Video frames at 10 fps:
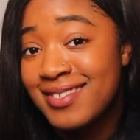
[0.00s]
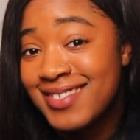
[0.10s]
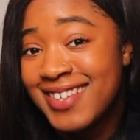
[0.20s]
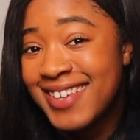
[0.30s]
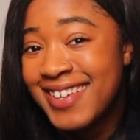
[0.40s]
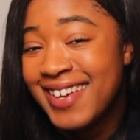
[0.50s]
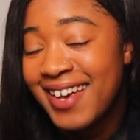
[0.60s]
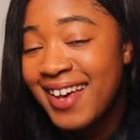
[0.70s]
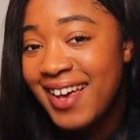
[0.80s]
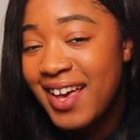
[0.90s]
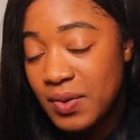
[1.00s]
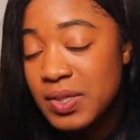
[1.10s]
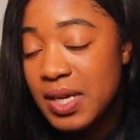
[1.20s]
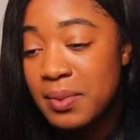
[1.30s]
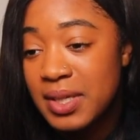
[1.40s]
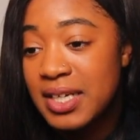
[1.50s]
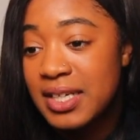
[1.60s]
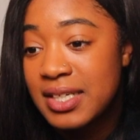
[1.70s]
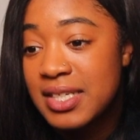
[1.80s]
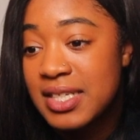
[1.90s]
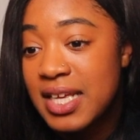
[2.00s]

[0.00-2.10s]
it was humbling, to say the